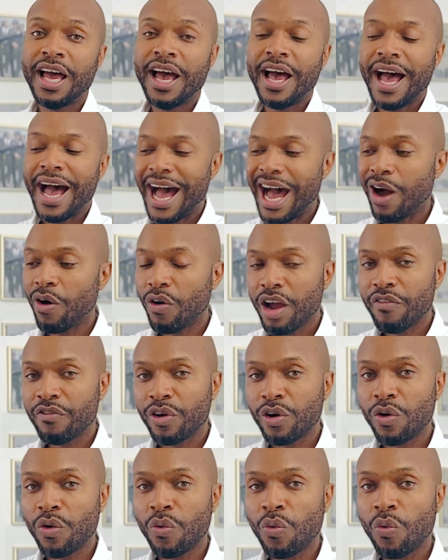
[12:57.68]

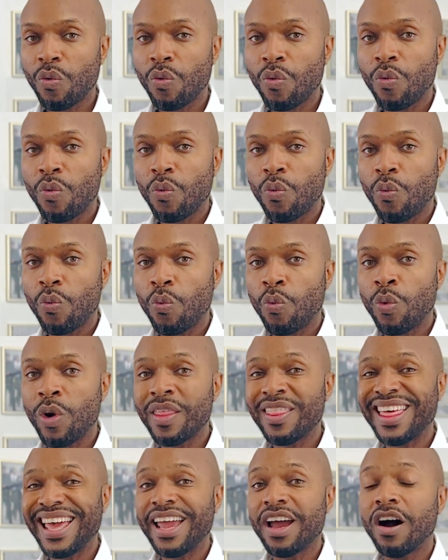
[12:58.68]
However, when
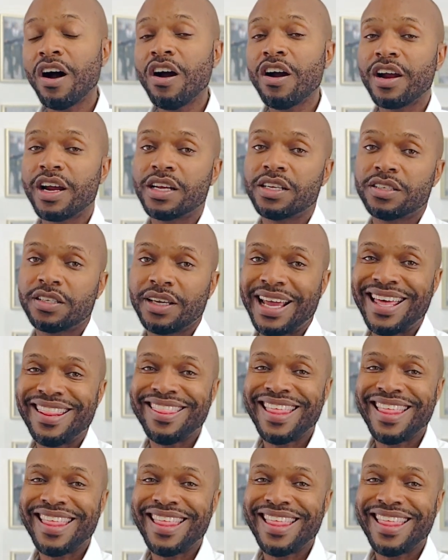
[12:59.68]
they aren't, and